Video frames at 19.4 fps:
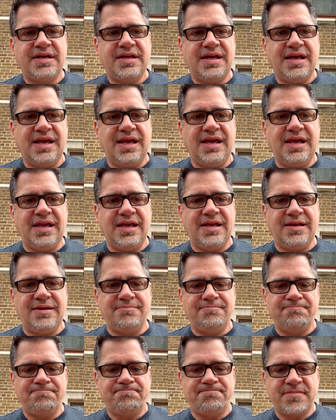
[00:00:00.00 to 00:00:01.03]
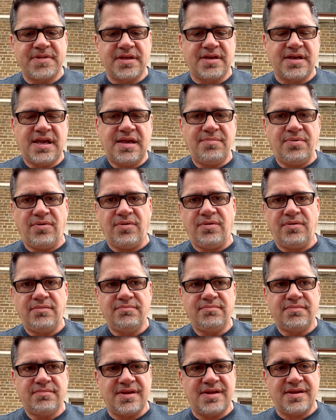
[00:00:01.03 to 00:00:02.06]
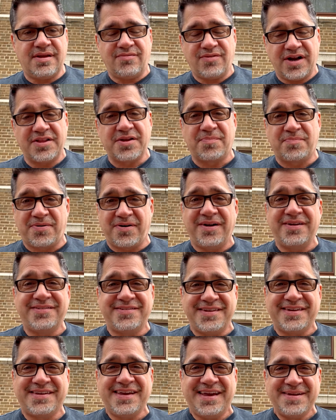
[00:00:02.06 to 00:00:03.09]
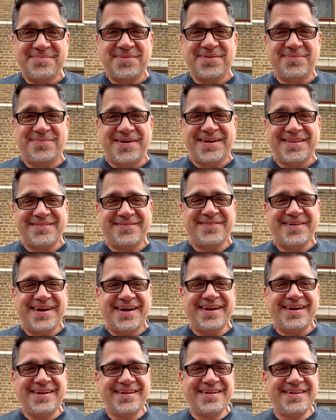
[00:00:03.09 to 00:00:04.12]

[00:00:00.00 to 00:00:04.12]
a cable, a rather pricey cable, by the way.